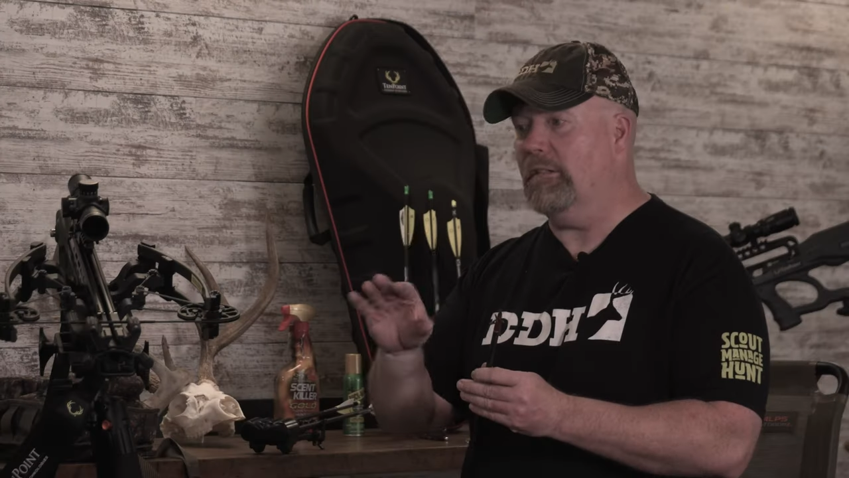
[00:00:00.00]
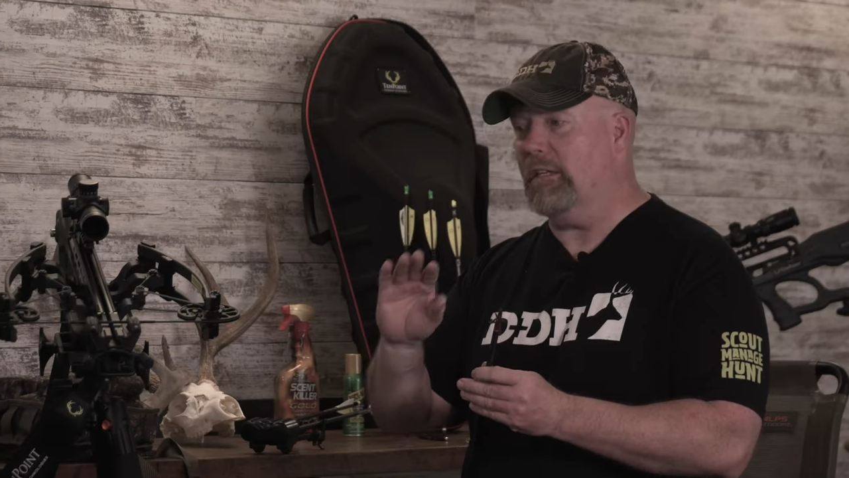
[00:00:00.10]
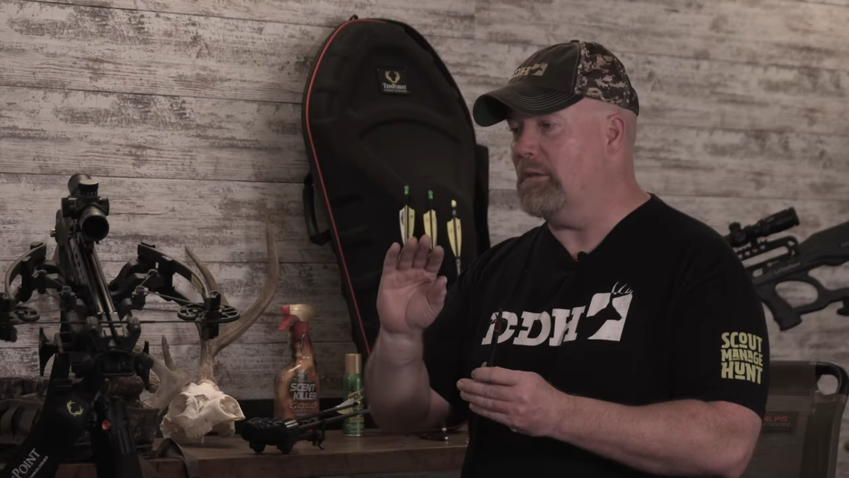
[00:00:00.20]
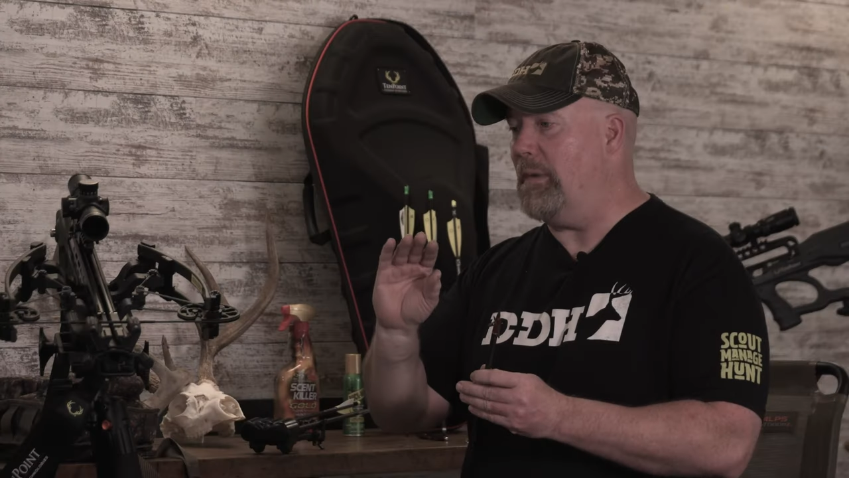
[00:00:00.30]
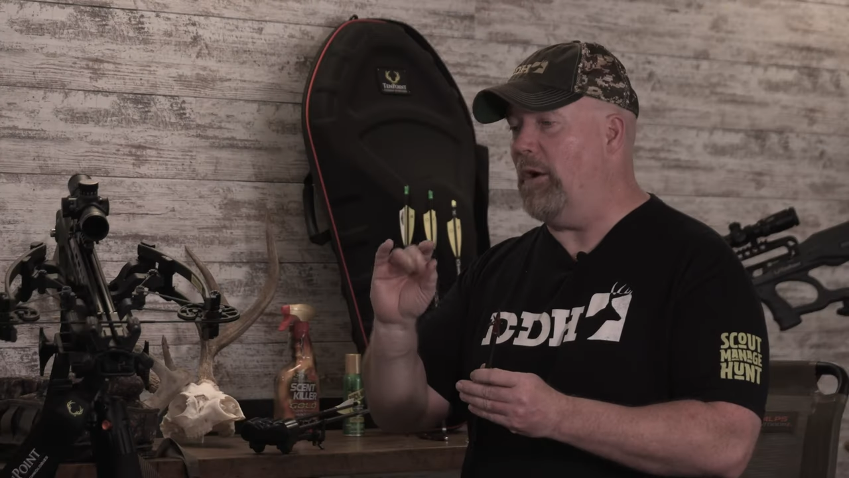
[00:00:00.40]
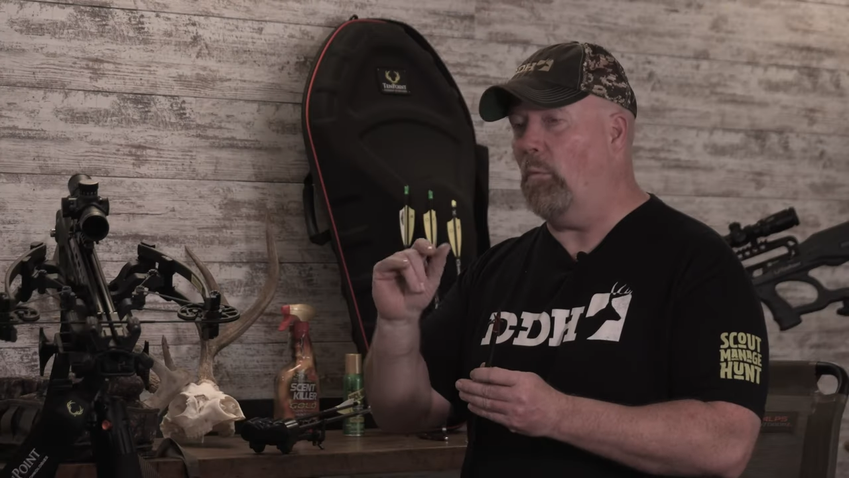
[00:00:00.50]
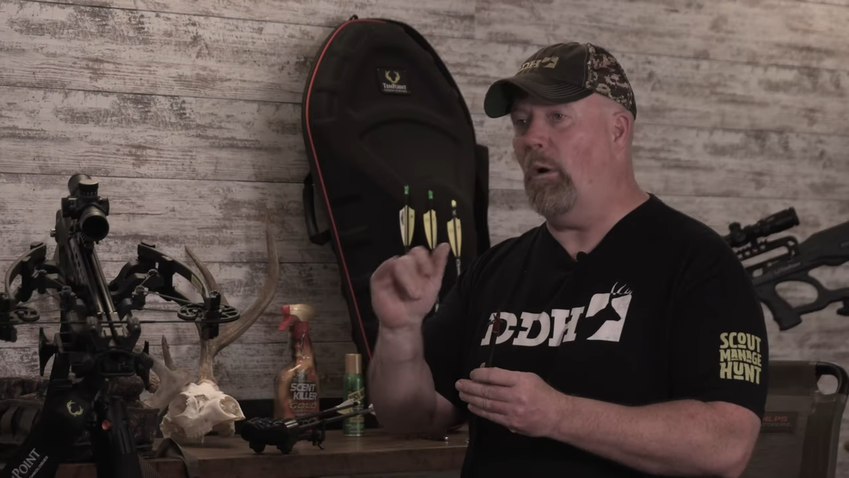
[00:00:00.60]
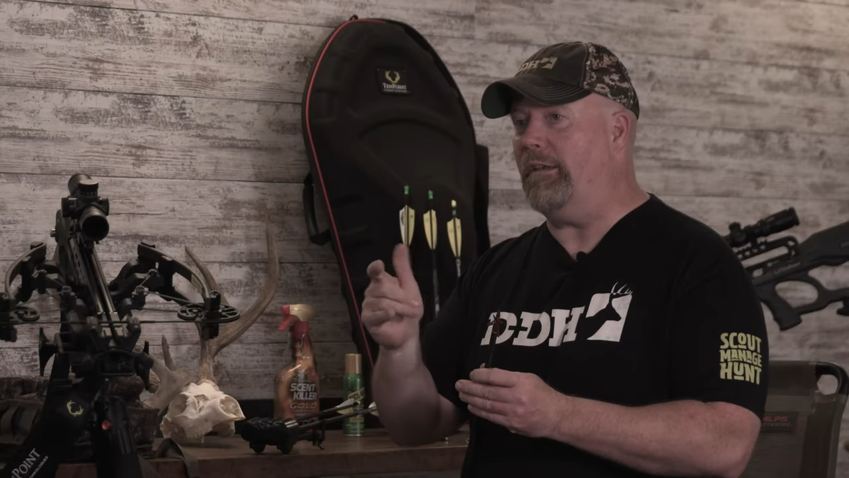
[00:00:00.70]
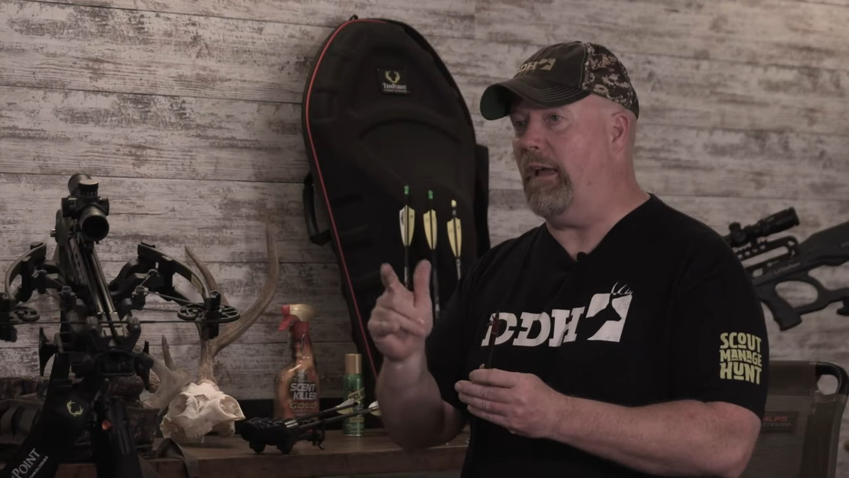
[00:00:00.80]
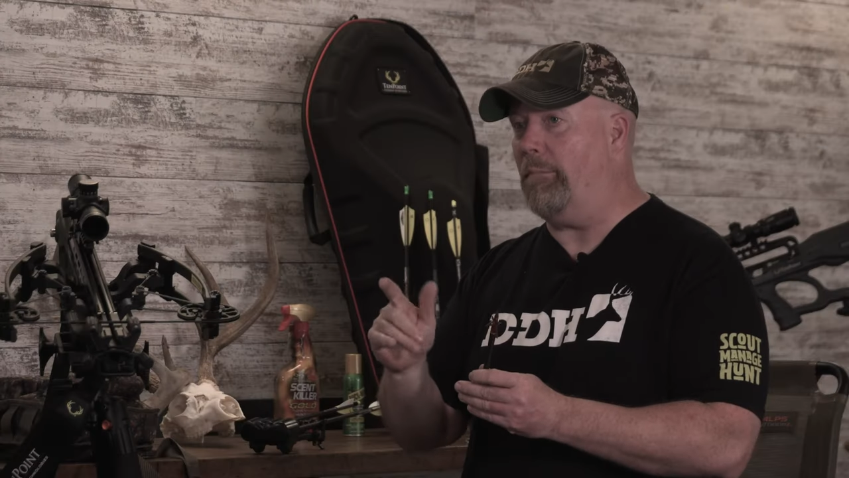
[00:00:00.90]
Doesn't matter
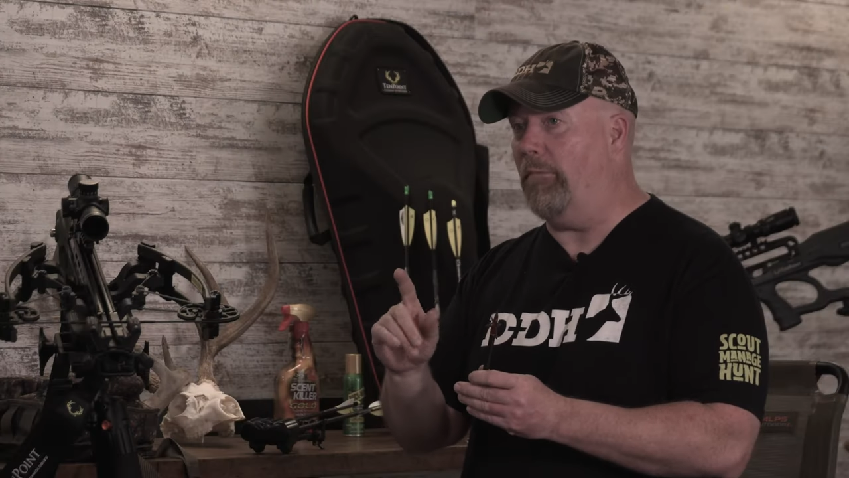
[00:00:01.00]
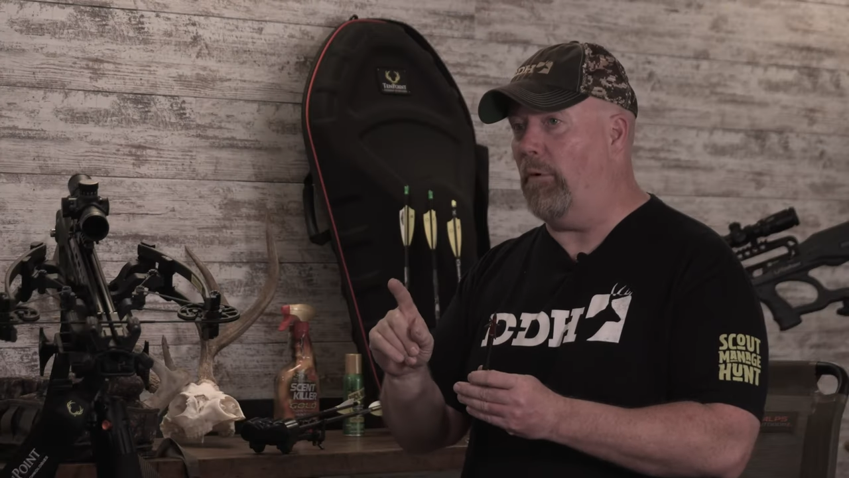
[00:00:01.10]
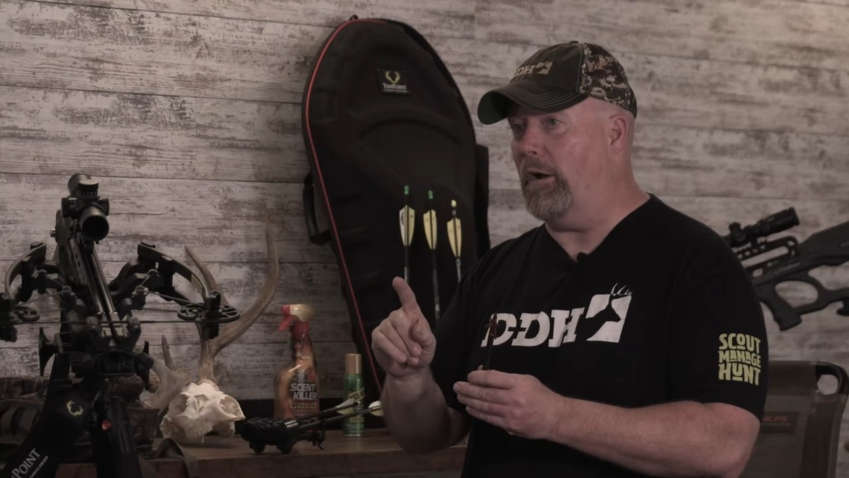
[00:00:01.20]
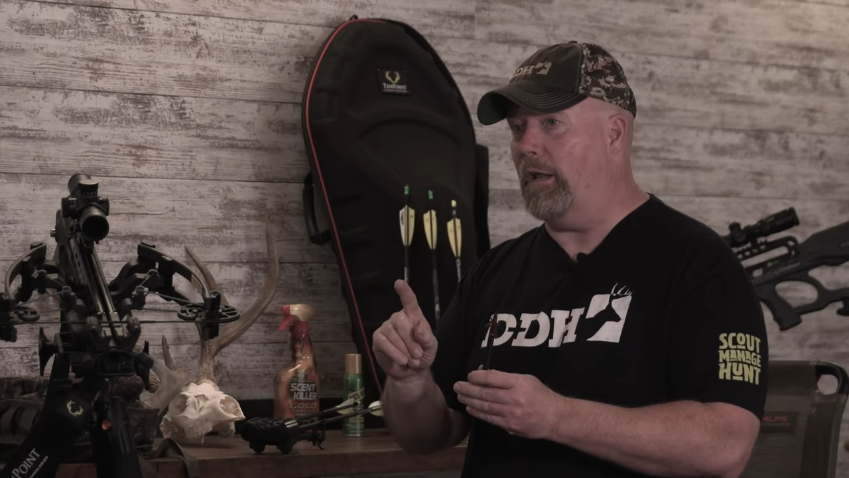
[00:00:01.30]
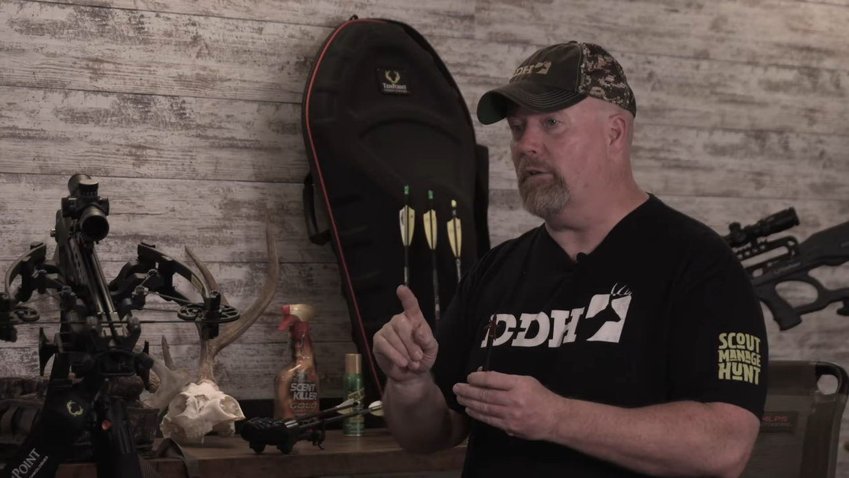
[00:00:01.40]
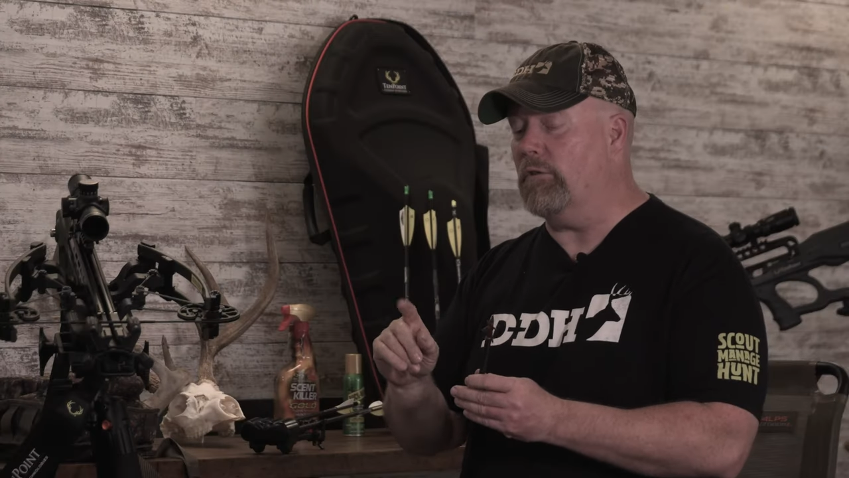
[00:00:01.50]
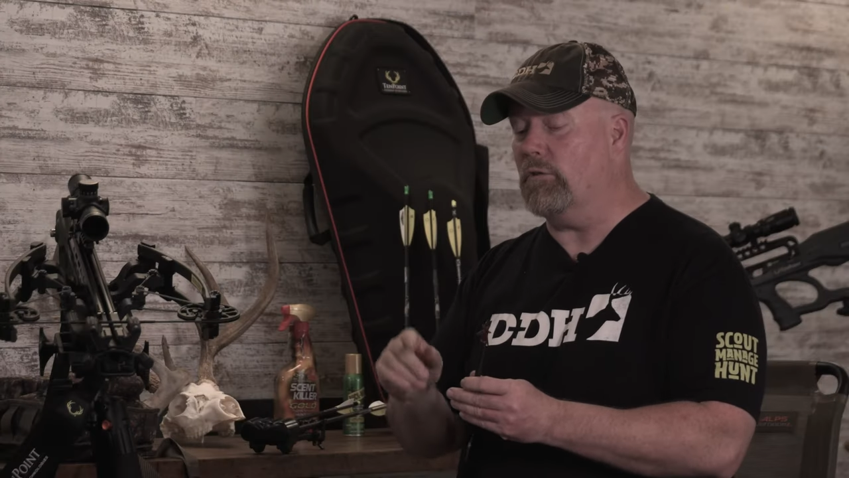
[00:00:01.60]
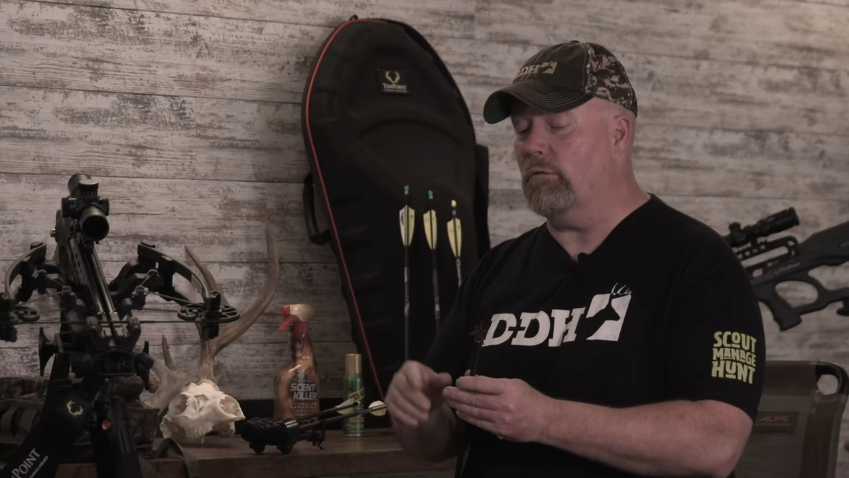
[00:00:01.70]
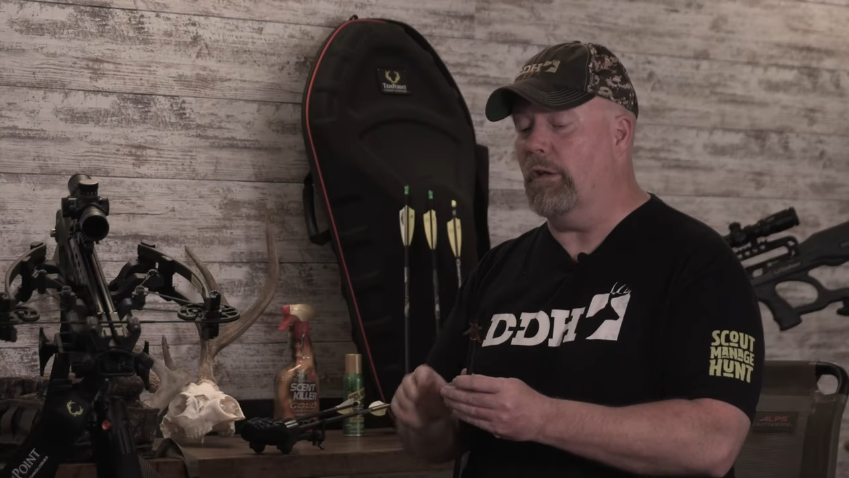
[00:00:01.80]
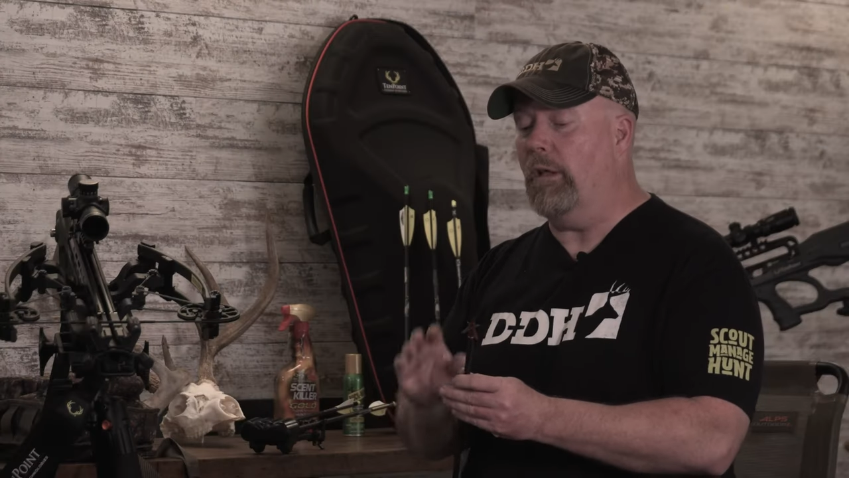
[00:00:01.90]
what type of broadhead you
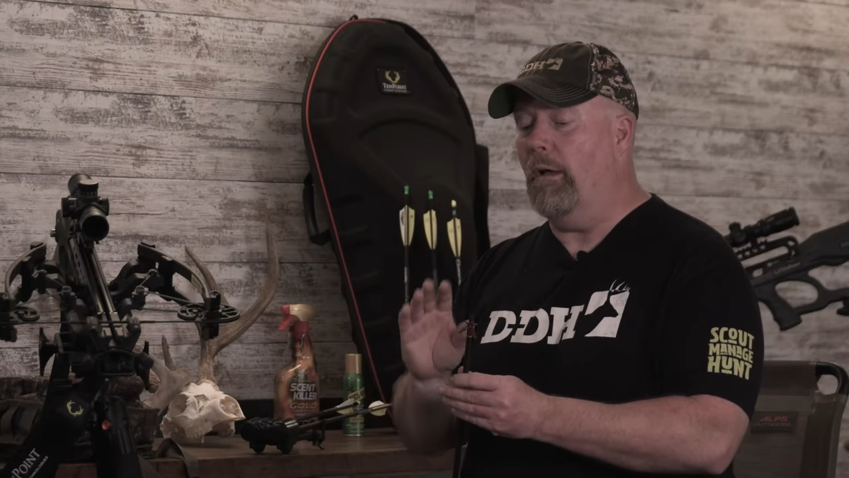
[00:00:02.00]
shoot.